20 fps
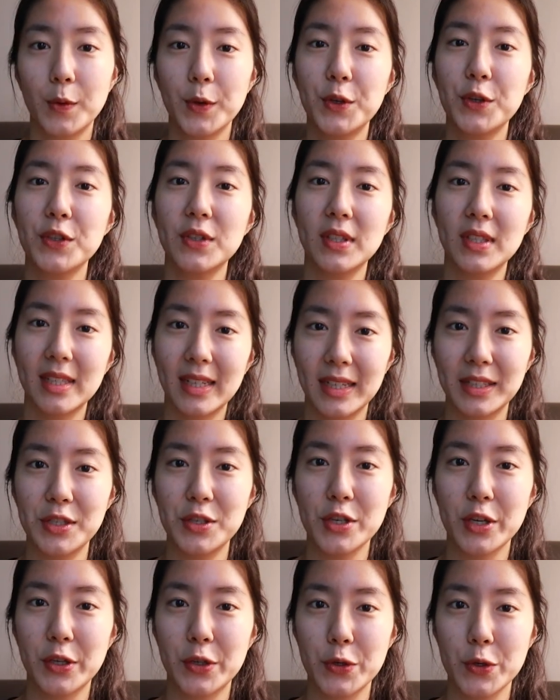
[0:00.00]
which is a nice
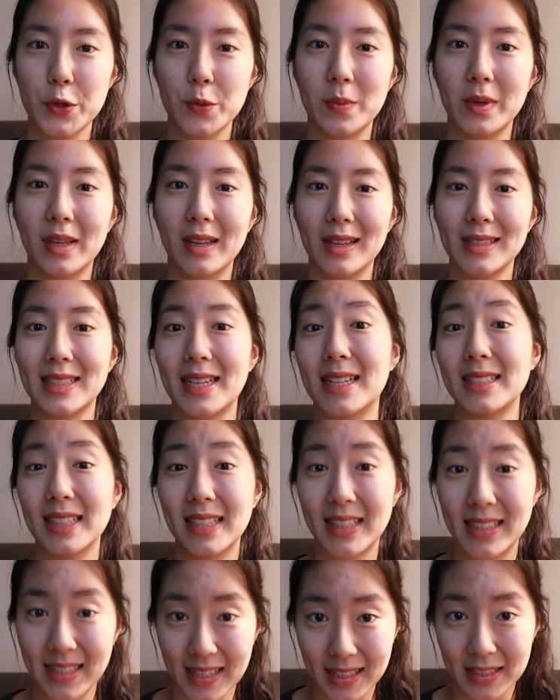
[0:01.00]
gesture because as
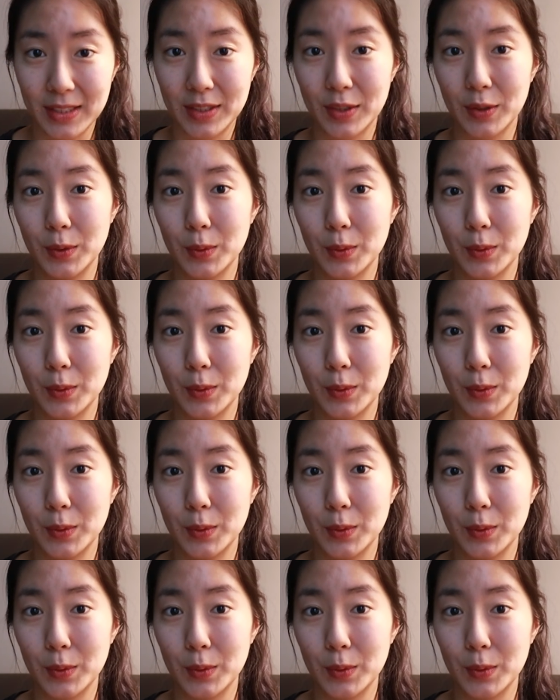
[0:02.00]
a guest,